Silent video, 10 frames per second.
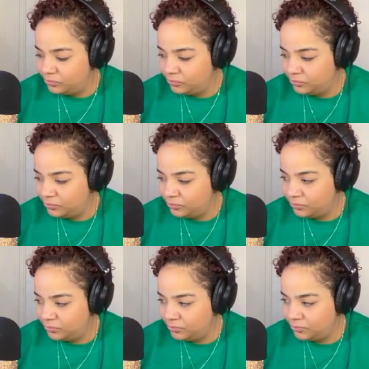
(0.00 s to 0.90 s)

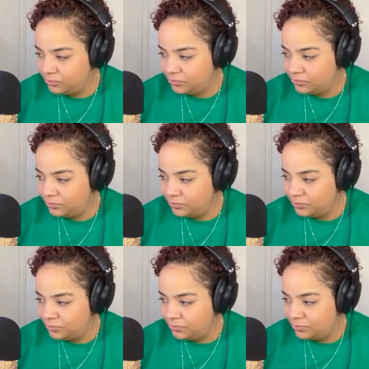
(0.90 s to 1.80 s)
Nobody speaks.